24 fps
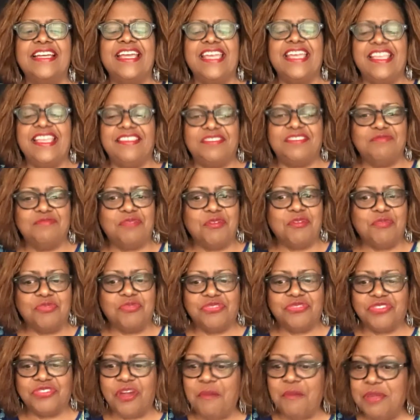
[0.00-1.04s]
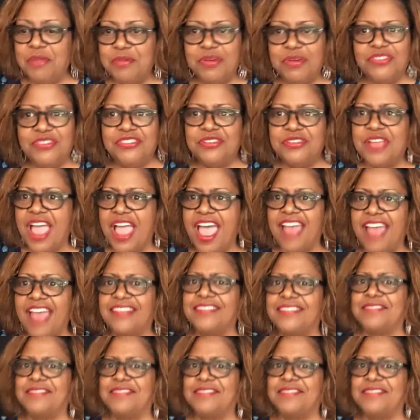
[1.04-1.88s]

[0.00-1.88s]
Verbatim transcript: he said, well, show me what you got.